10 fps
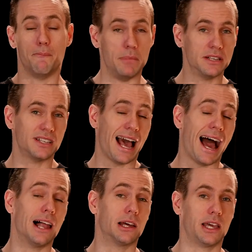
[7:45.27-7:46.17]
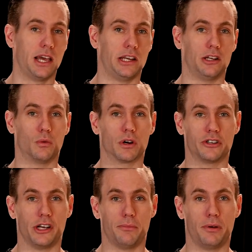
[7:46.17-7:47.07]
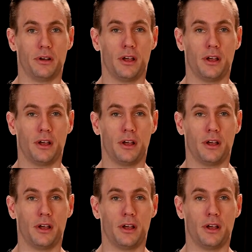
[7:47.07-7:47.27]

Misallocated worship.